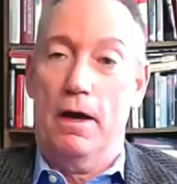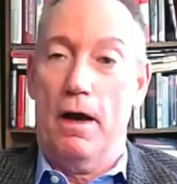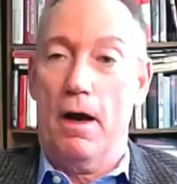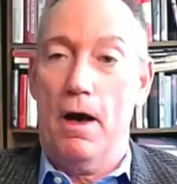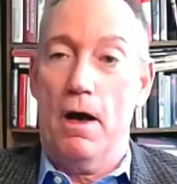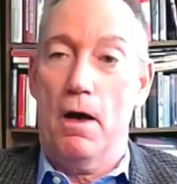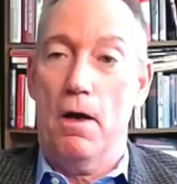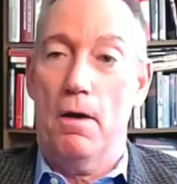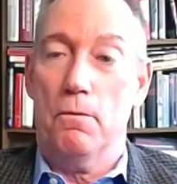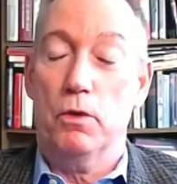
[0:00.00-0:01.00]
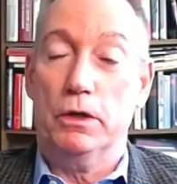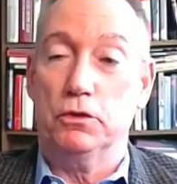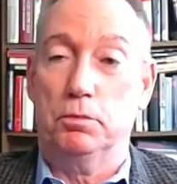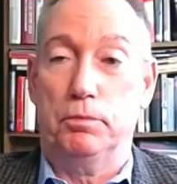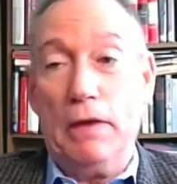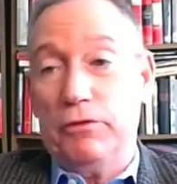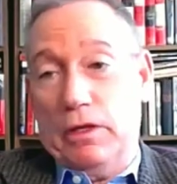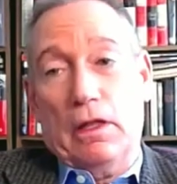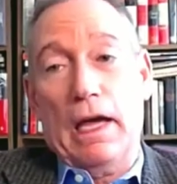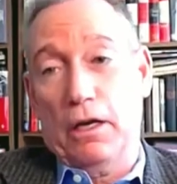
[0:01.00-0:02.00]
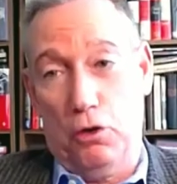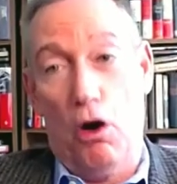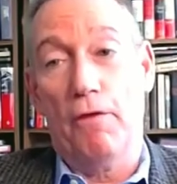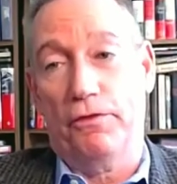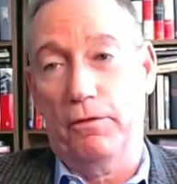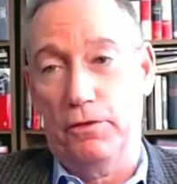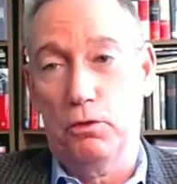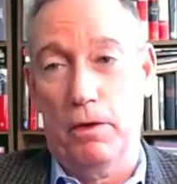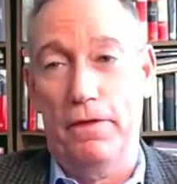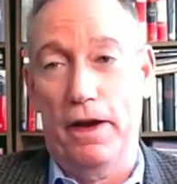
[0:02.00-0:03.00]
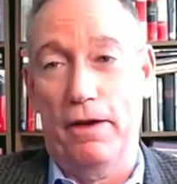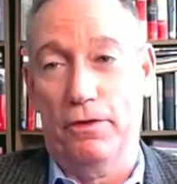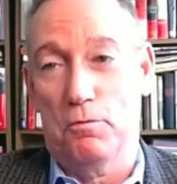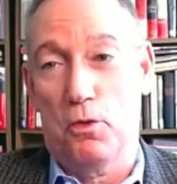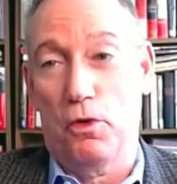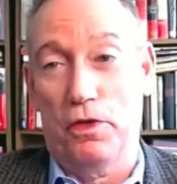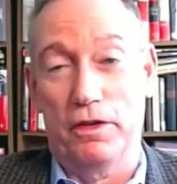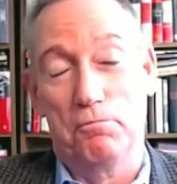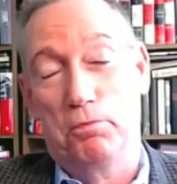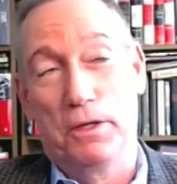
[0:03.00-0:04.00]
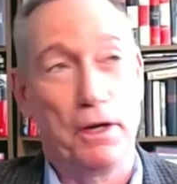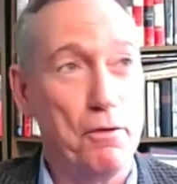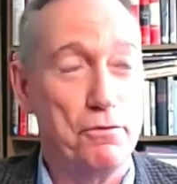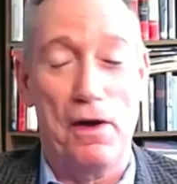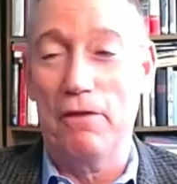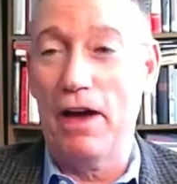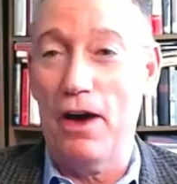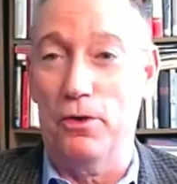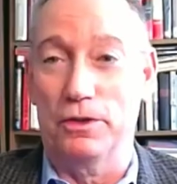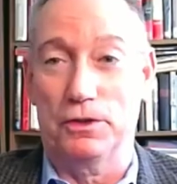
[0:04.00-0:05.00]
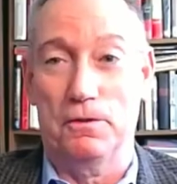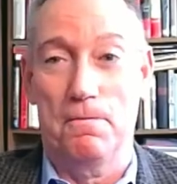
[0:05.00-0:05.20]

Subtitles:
Which was basically like a coffin if you were in there for more than, 5 hours.